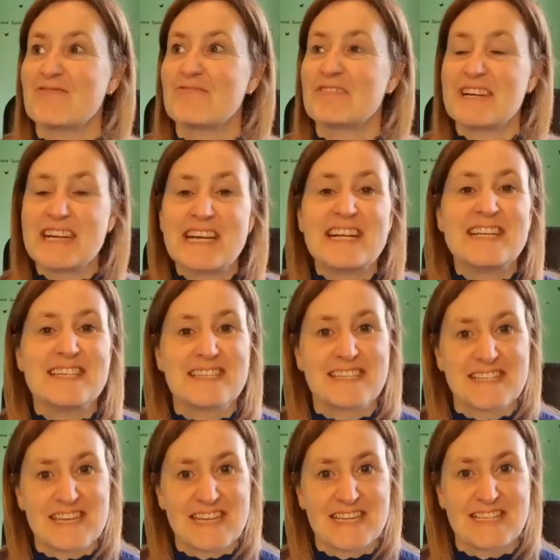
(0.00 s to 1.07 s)
really
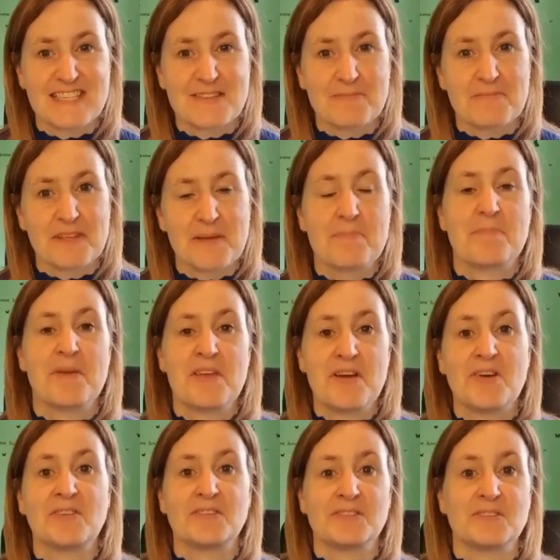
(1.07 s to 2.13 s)
see something
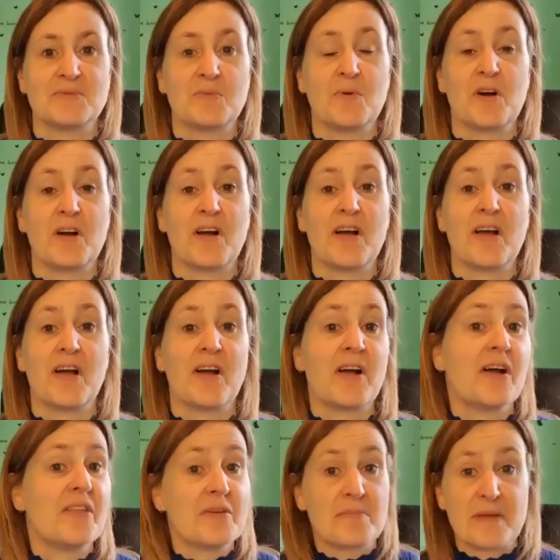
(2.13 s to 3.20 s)
beyond what
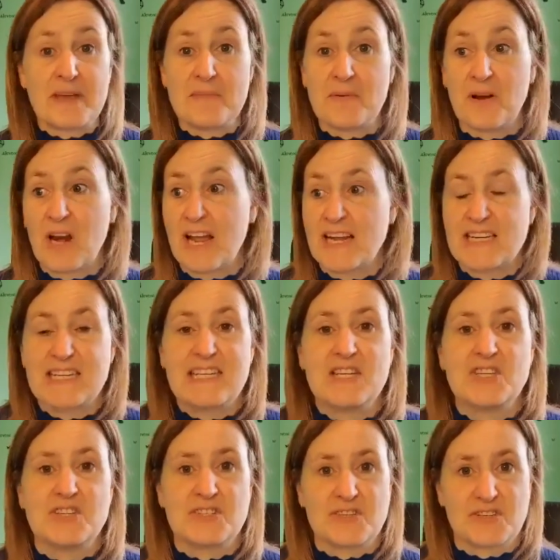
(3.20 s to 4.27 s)
other people like
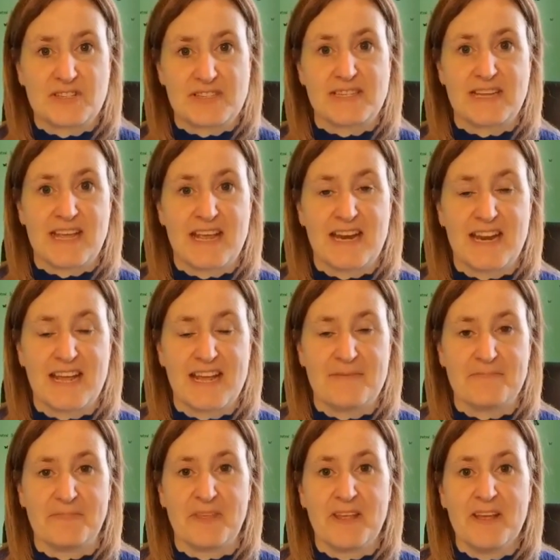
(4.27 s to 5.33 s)
teachers could see in
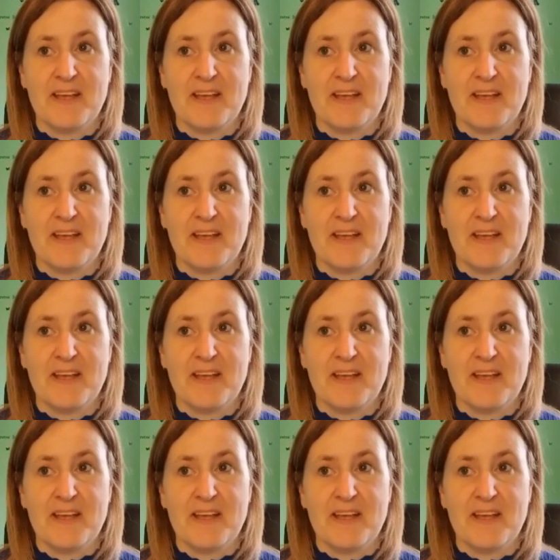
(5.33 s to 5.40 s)
him.